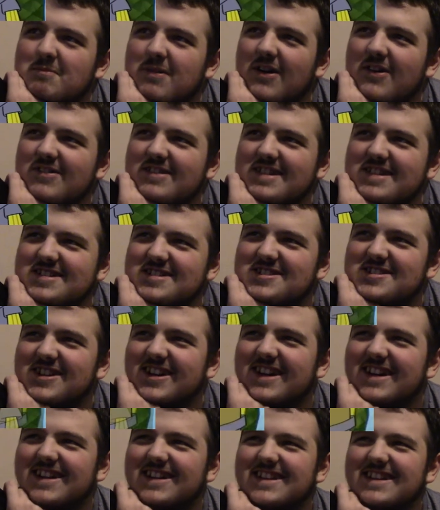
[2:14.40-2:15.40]
Ponies,
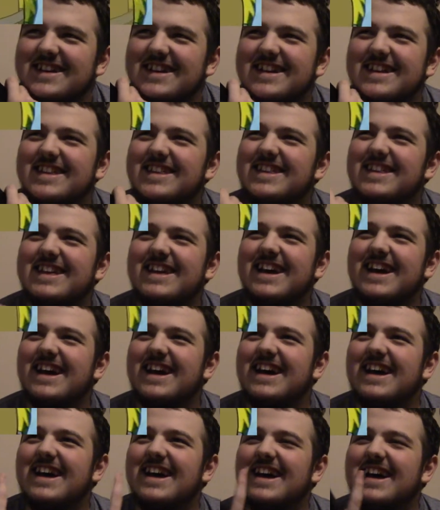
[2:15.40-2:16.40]
chocolate.
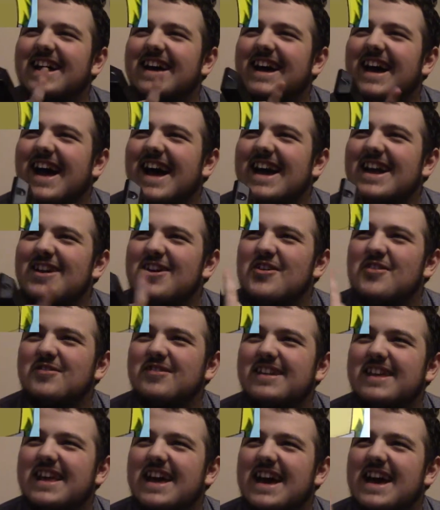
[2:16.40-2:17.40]
I
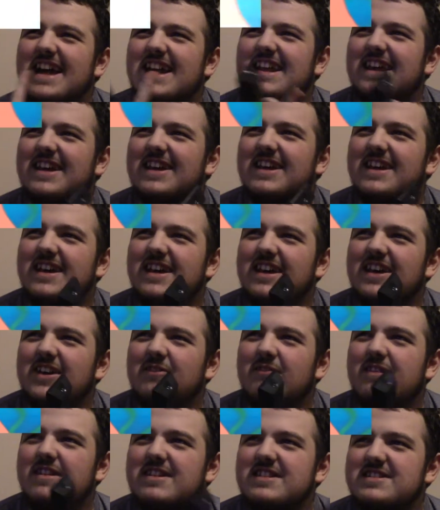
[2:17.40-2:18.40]
don't get it.
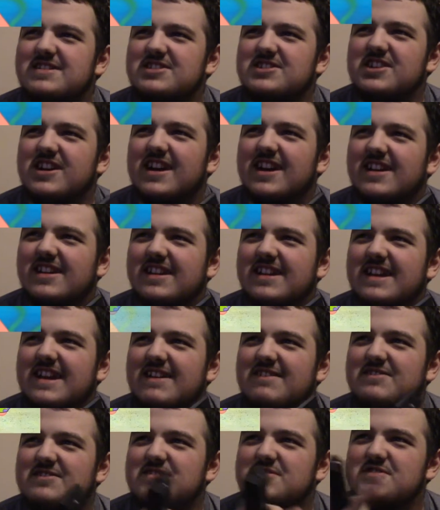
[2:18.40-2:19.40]
What does chocolate
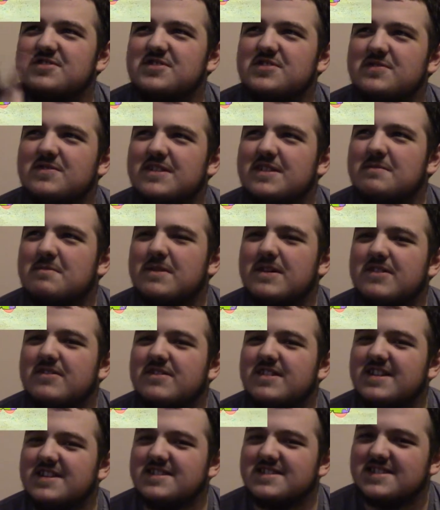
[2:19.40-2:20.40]
have to do with
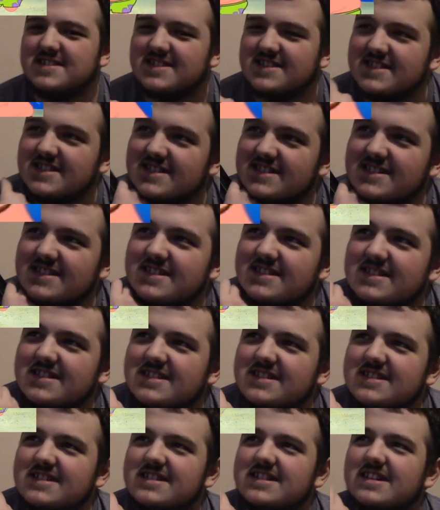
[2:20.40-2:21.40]
ponies?
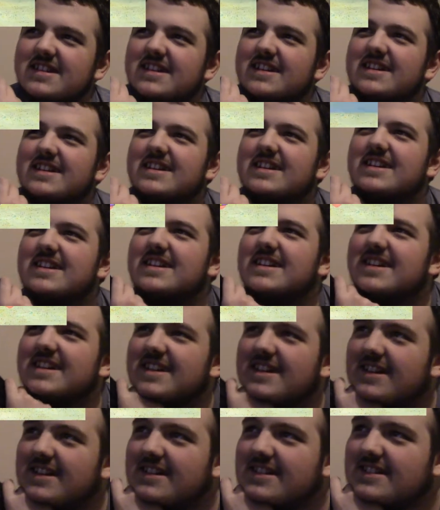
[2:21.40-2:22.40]

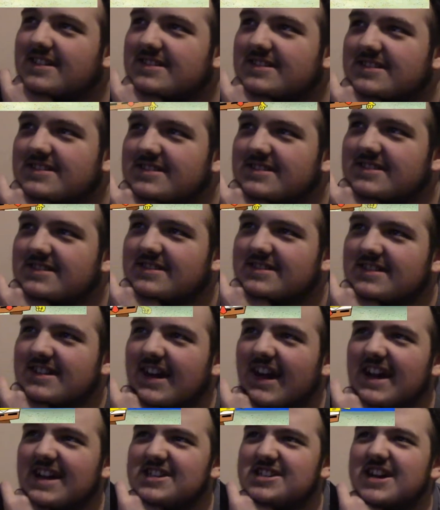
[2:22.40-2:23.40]

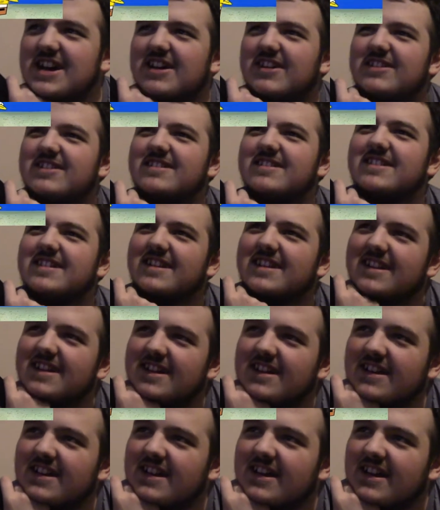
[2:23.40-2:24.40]
Hi, Chowder.
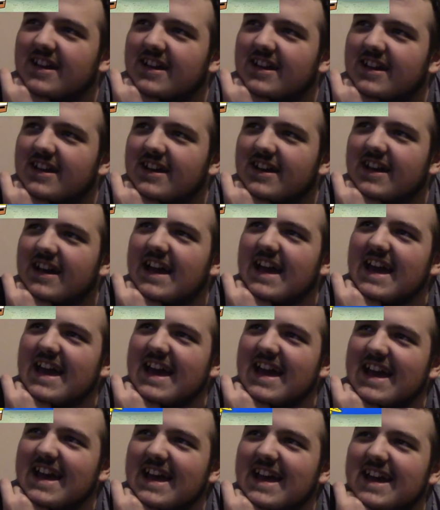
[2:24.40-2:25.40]

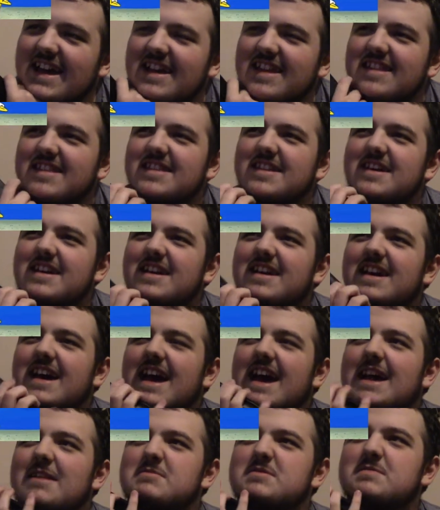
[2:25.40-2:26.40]
And the
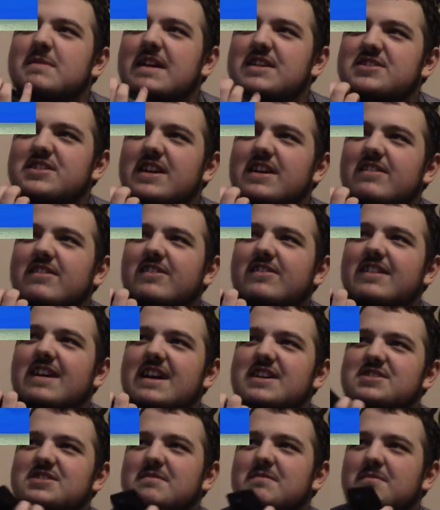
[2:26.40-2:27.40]
Atom Smasher error
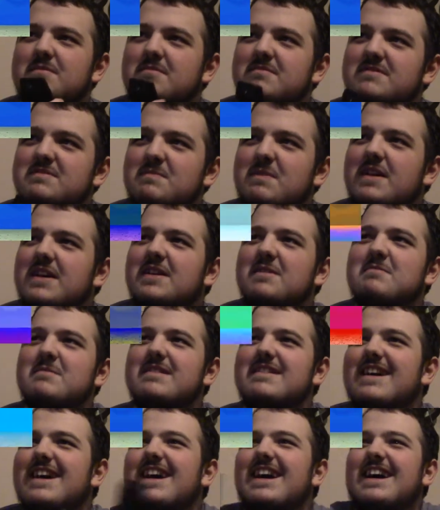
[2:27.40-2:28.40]
crash. Spilled
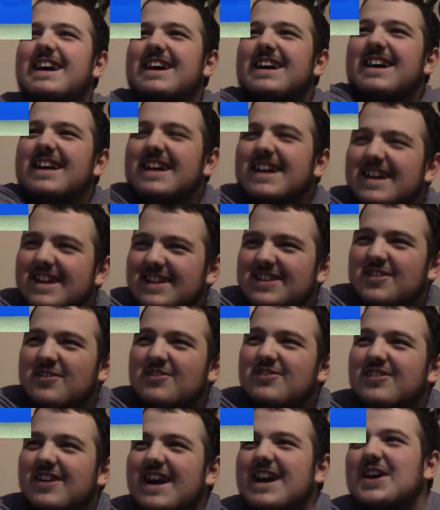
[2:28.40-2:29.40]
milk.
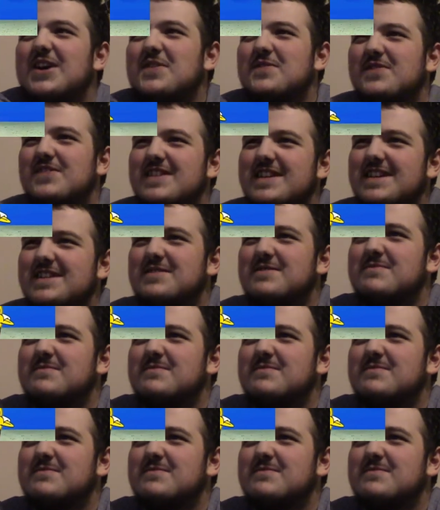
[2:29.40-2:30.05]
Don't cry over it.